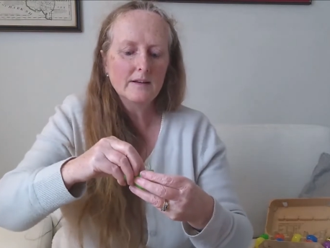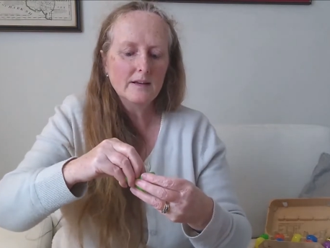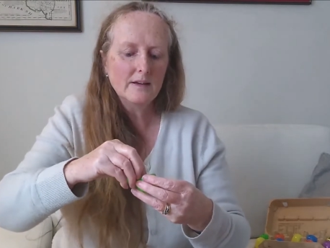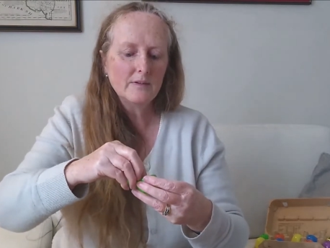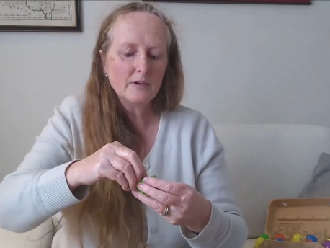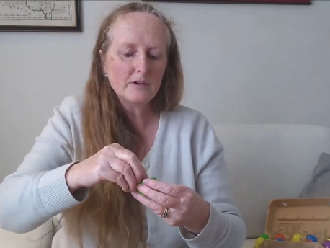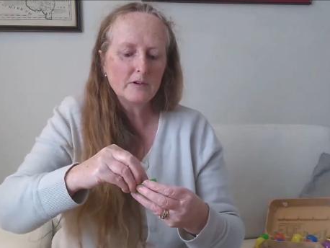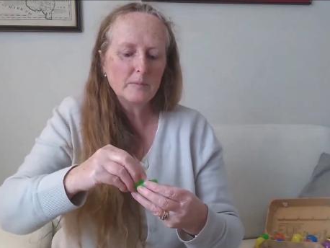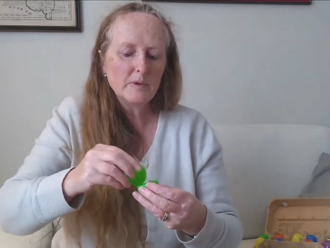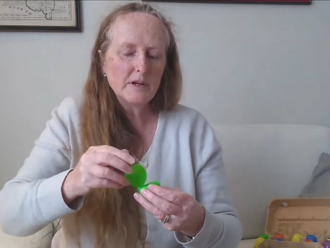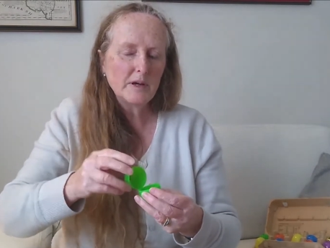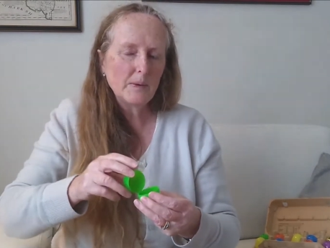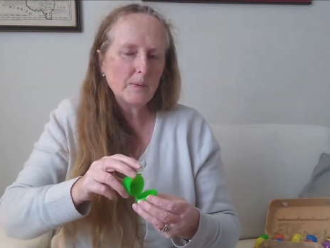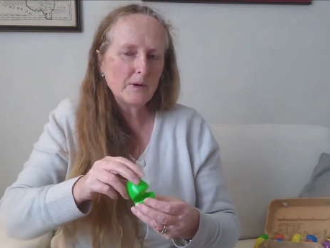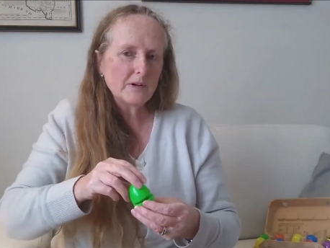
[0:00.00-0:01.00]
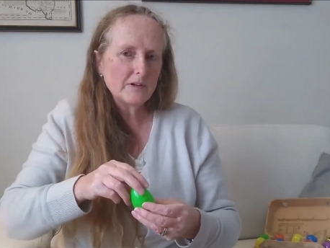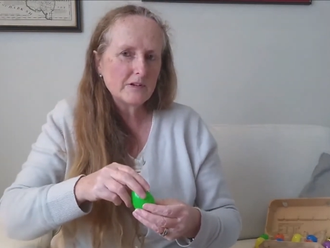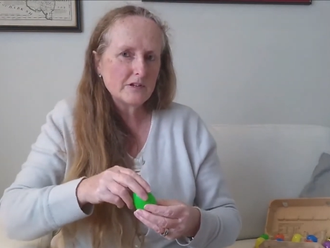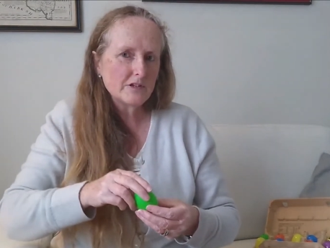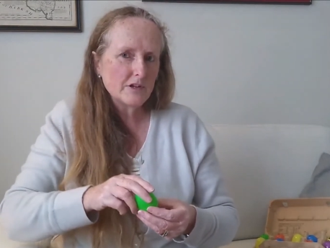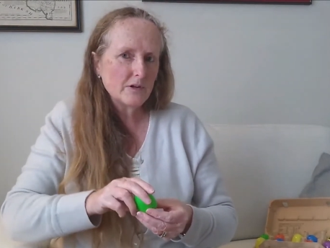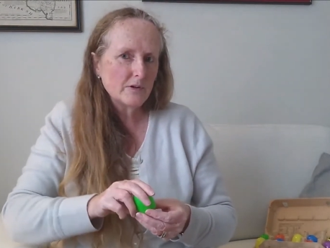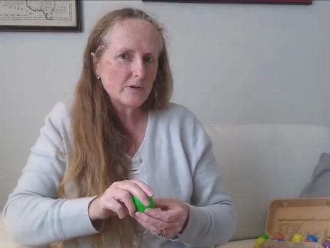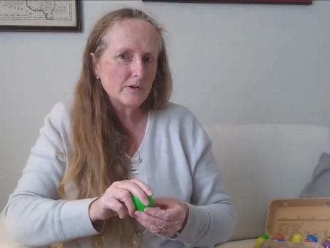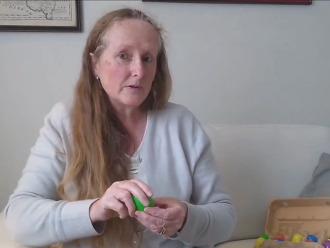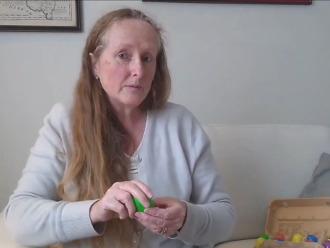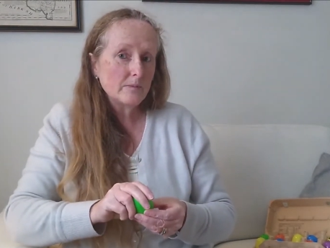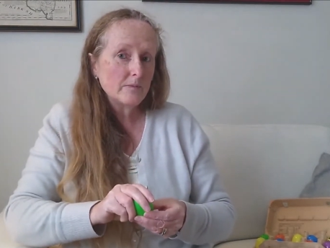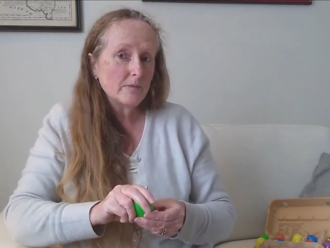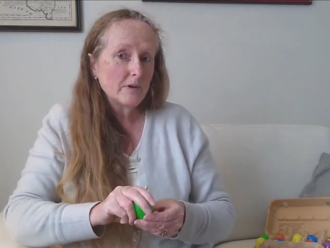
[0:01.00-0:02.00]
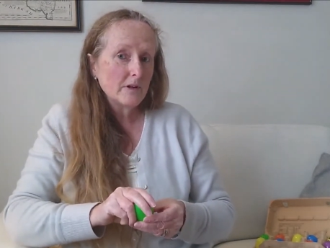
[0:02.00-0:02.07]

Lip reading: I've got a bigger one to show you.